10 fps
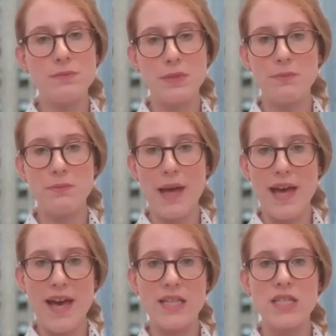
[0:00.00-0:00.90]
to be
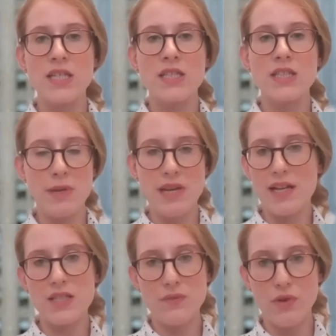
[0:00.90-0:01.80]
prepared to be an
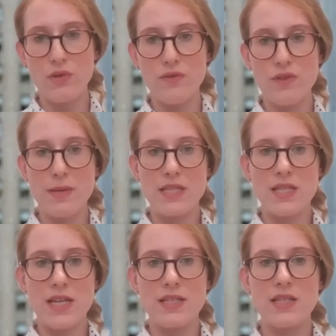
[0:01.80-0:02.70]
active owner of the
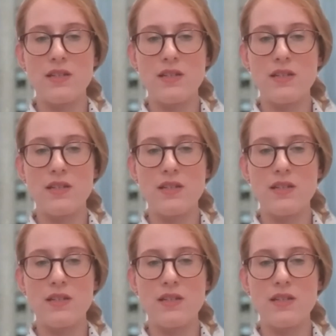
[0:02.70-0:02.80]
business